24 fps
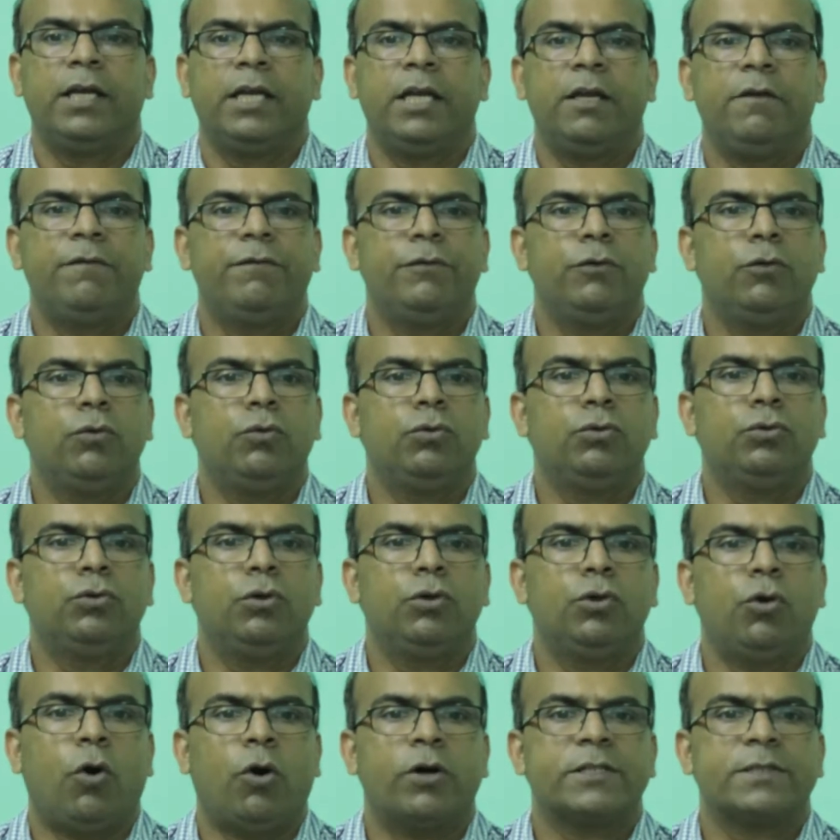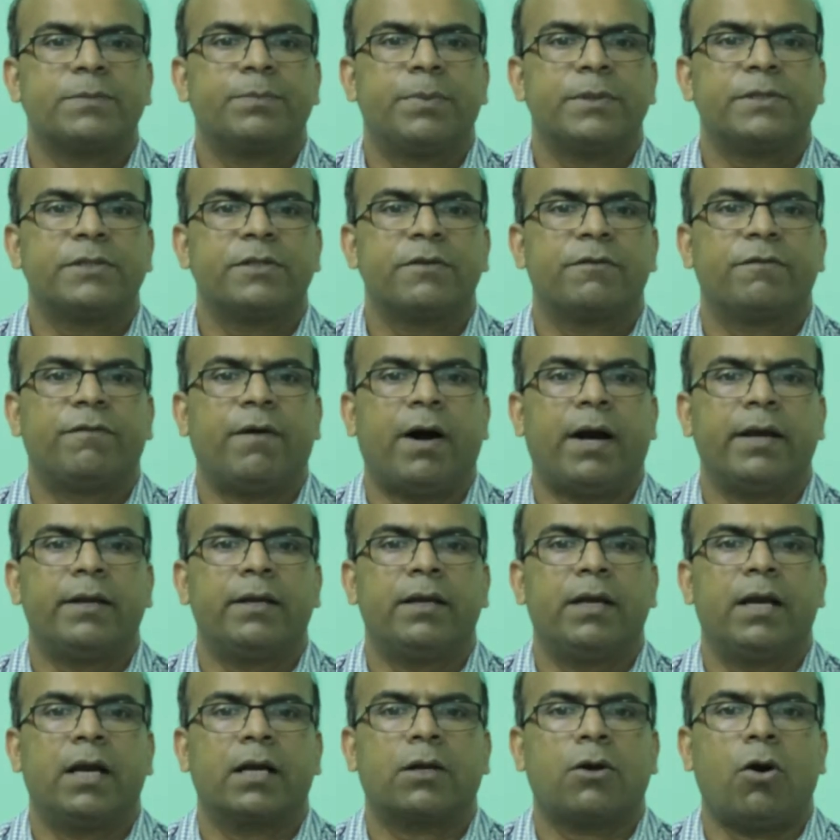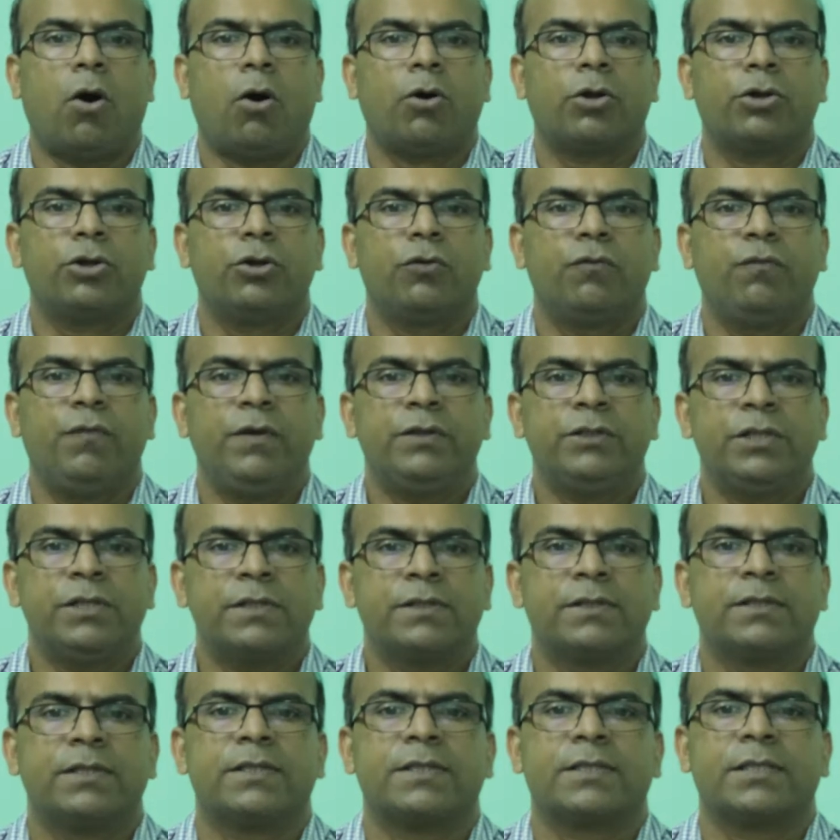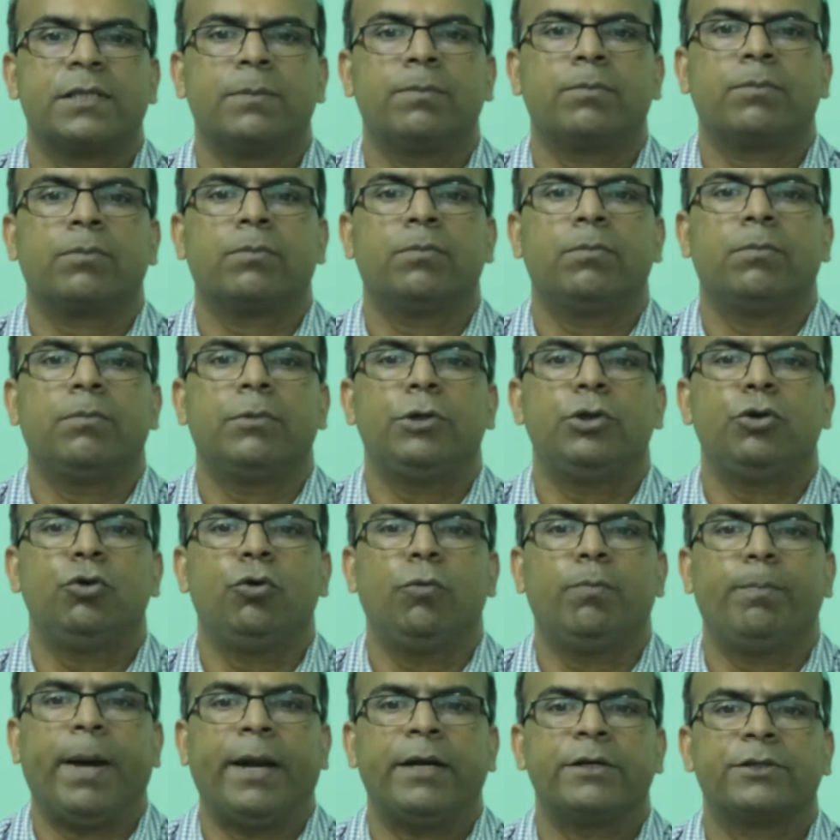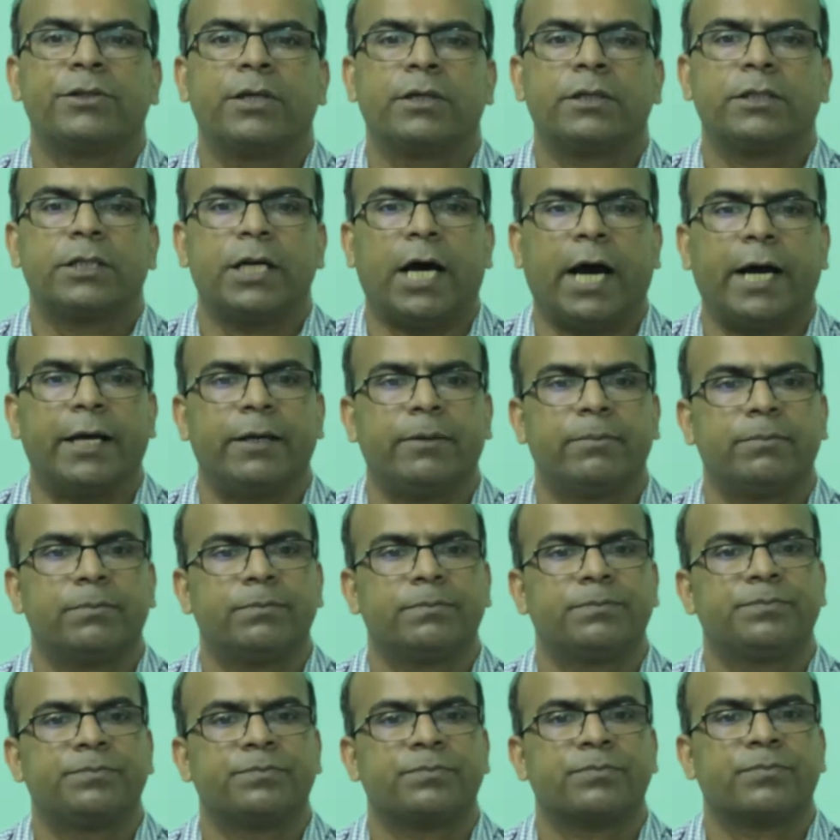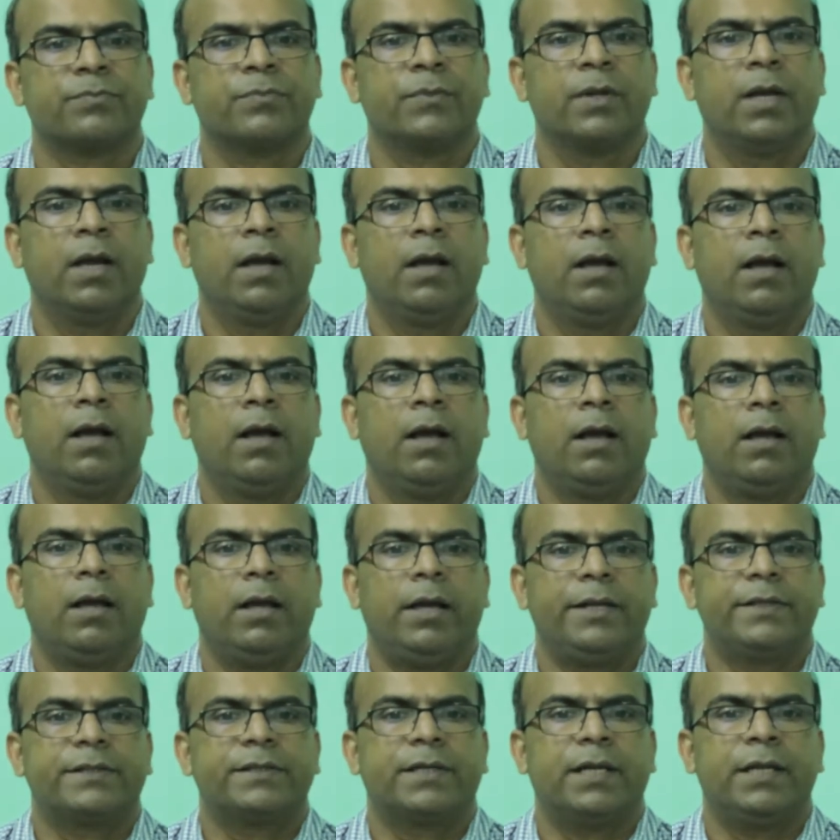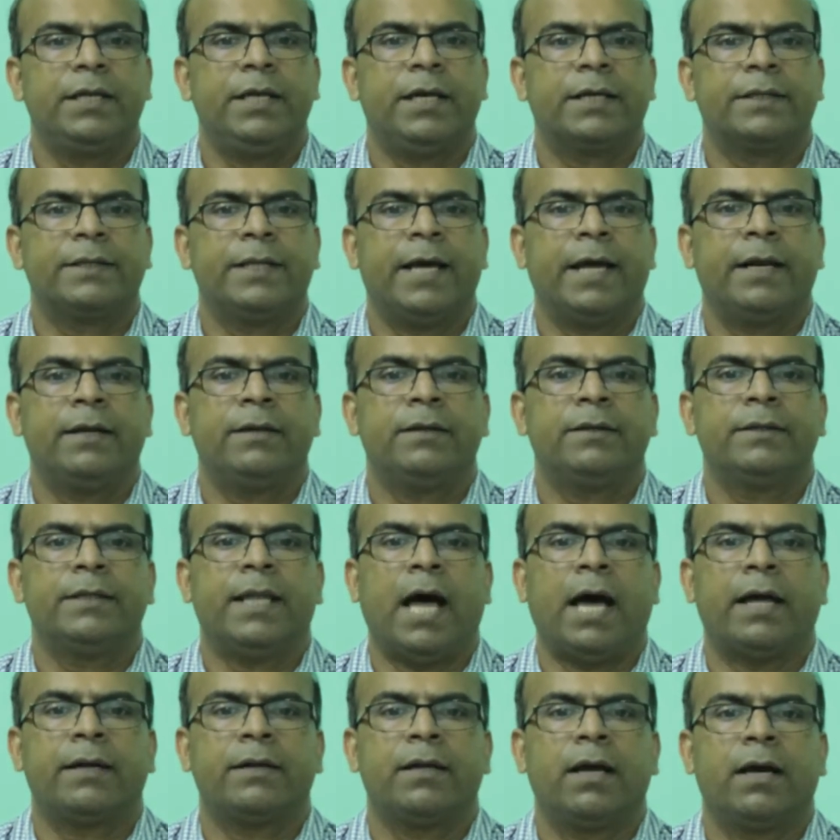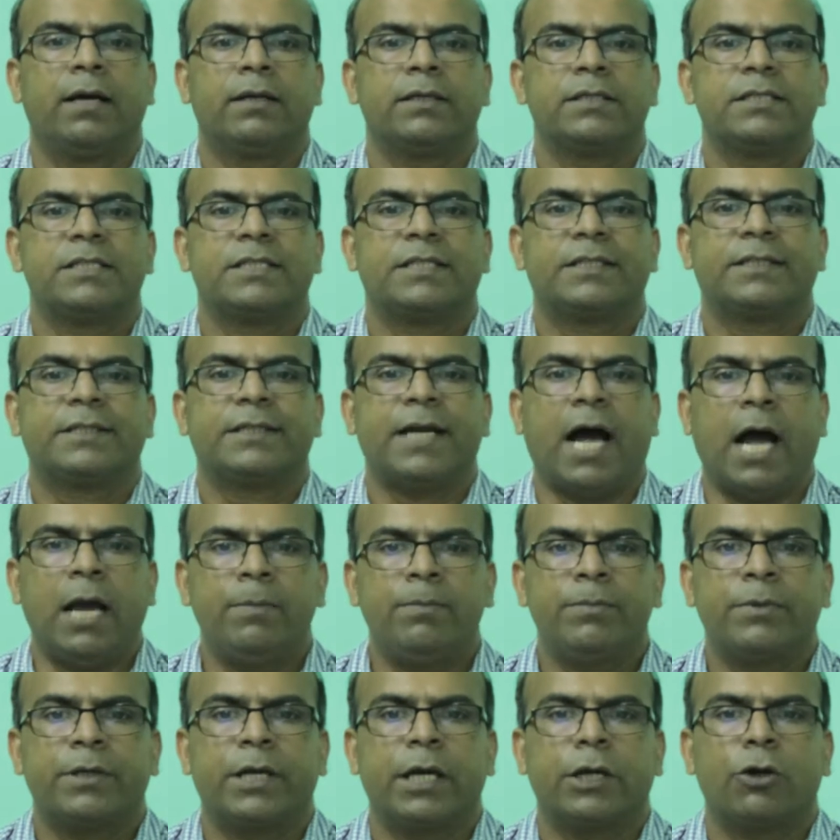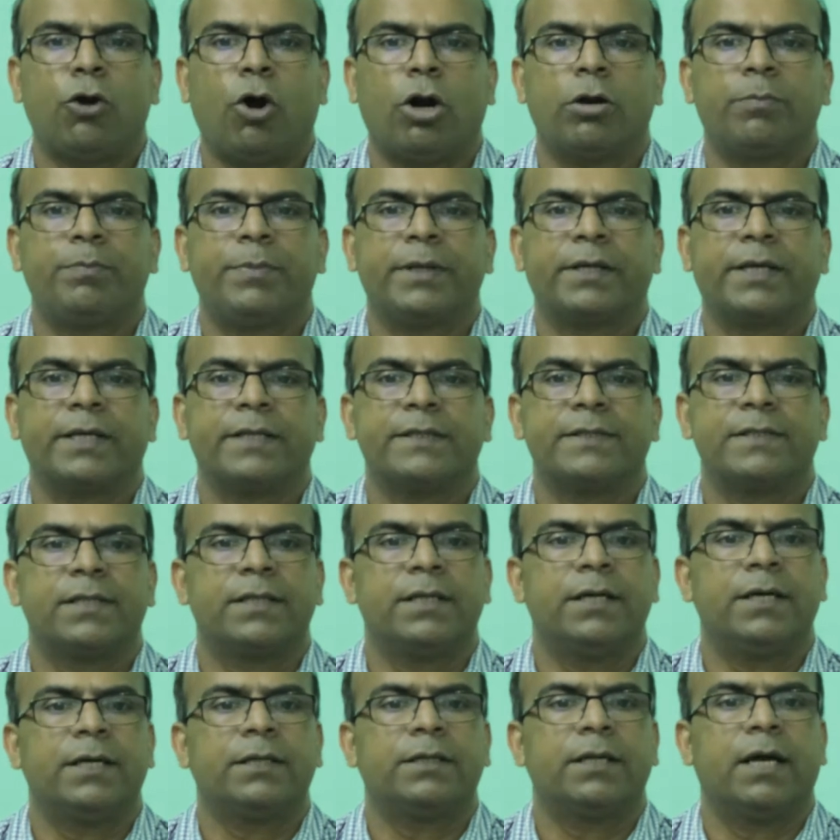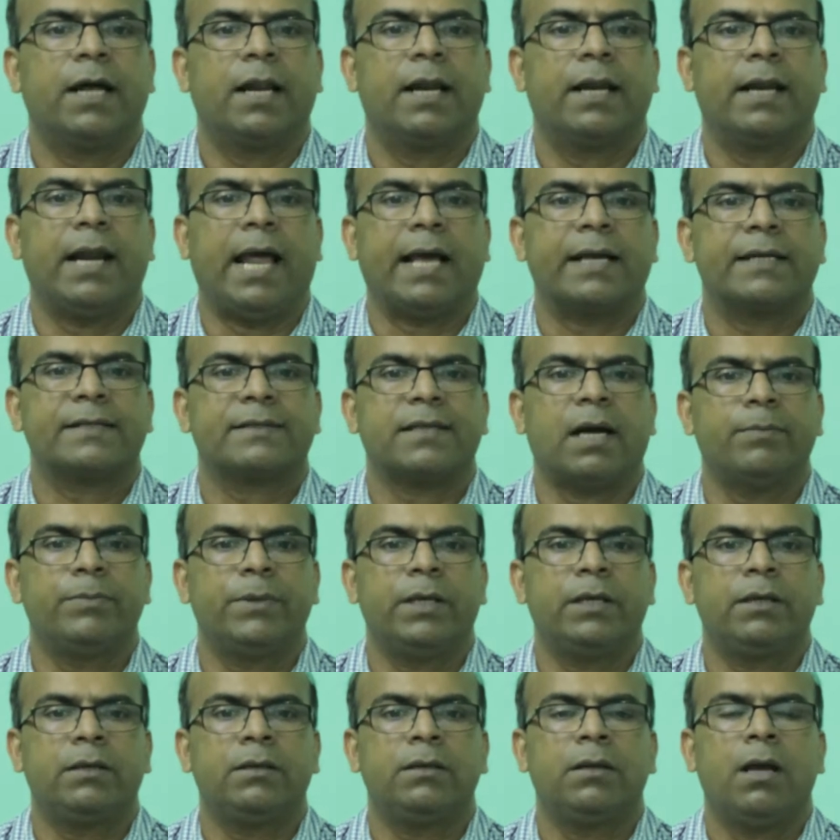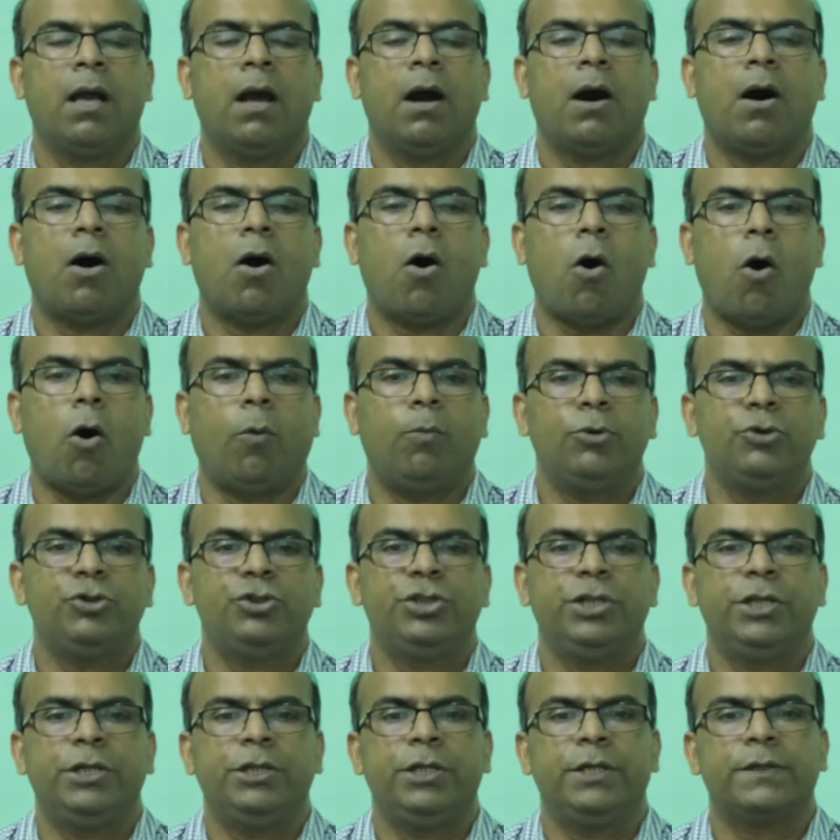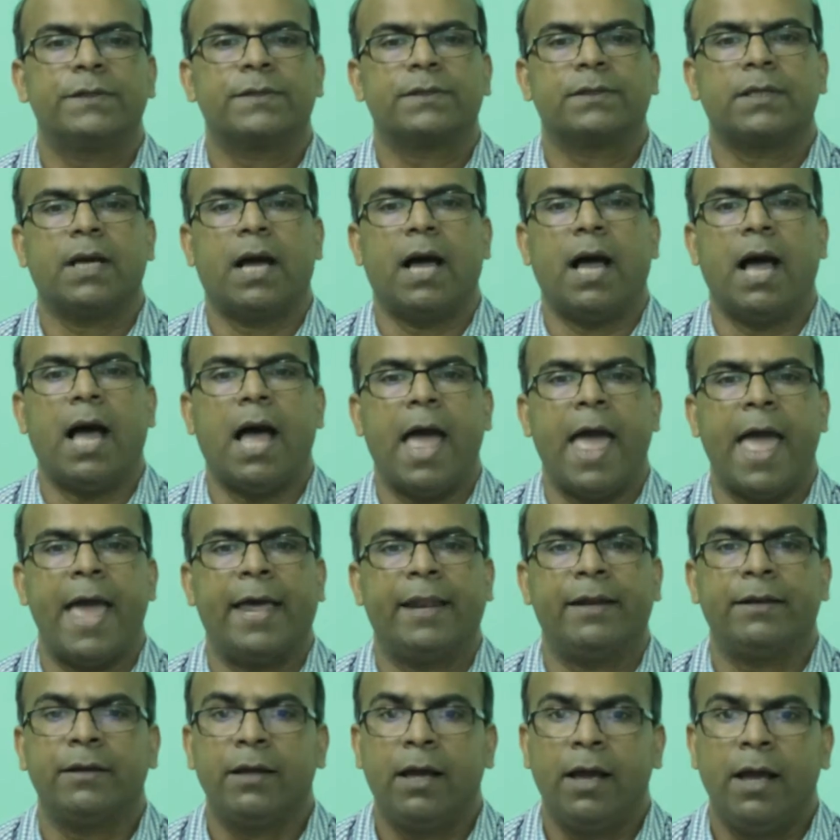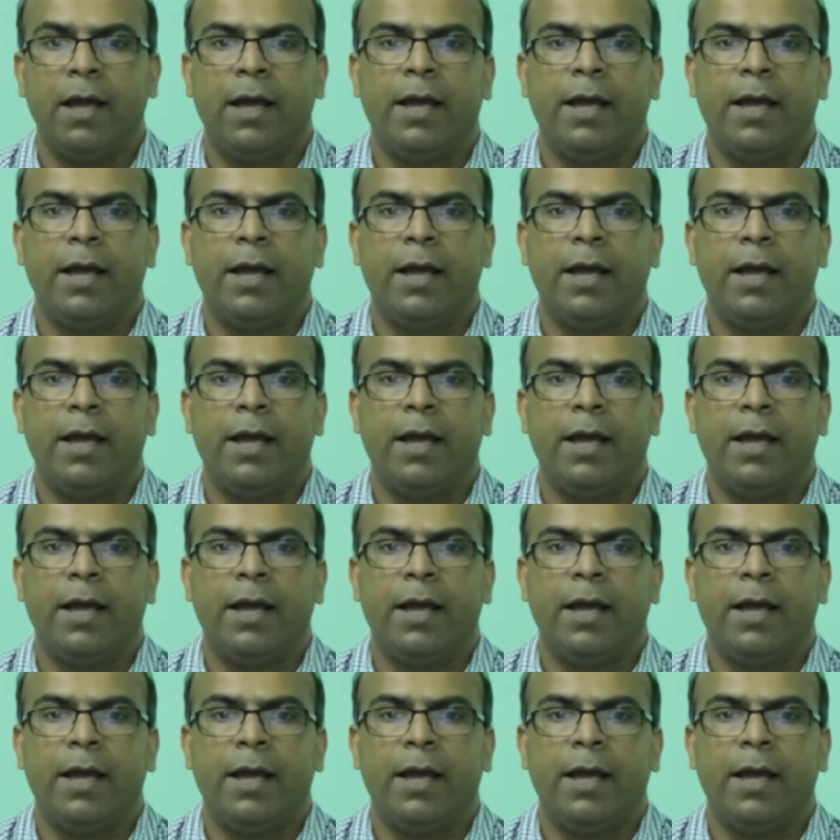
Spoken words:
if you do not specify according to which system you mention time. It is clear then that time cannot be considered like something homogeneous and